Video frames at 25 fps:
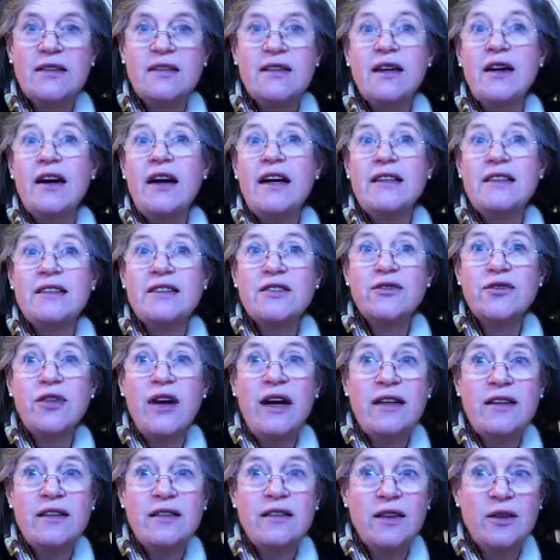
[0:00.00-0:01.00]
So I just
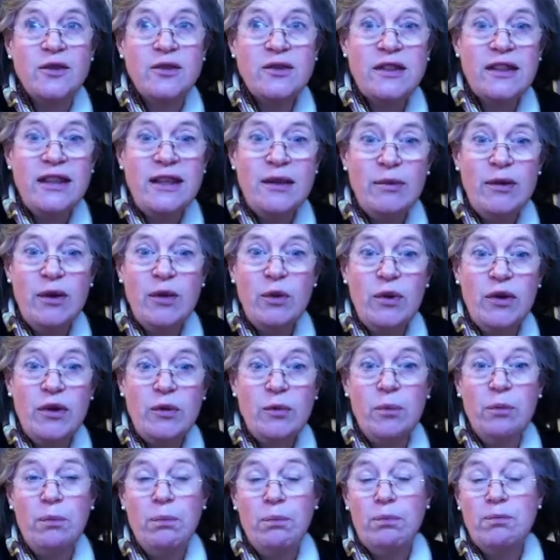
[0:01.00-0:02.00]
fried those a little bit with the
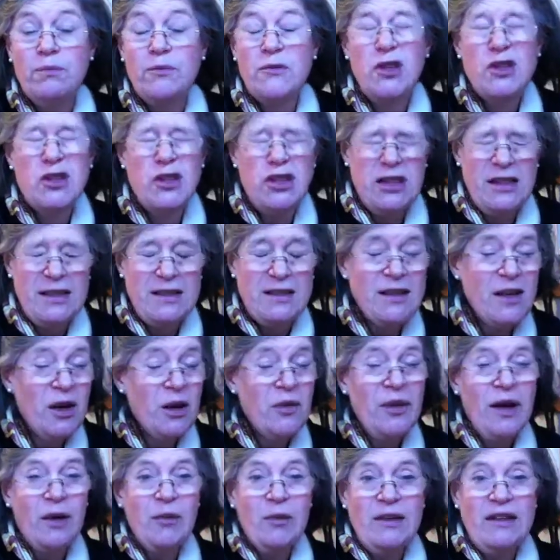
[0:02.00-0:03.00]
sausages, so
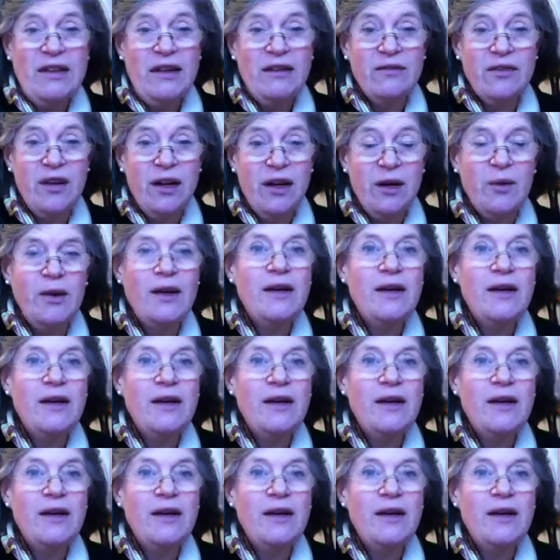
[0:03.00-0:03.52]
that went down very